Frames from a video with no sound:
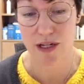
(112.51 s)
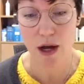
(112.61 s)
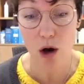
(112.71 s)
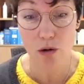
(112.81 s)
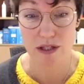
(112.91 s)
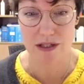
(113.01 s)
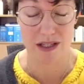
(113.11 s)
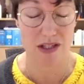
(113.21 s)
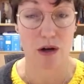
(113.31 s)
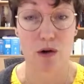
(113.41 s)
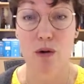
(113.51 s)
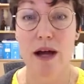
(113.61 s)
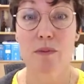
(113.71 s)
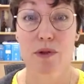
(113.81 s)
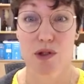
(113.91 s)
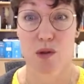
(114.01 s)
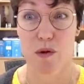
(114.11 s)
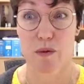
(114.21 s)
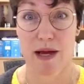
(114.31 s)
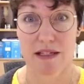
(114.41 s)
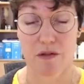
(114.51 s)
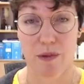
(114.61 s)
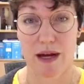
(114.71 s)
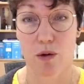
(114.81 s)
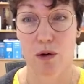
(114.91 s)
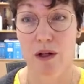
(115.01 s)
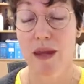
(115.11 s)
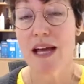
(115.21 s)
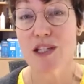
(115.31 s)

and it hosts this incredible supermassive black hole.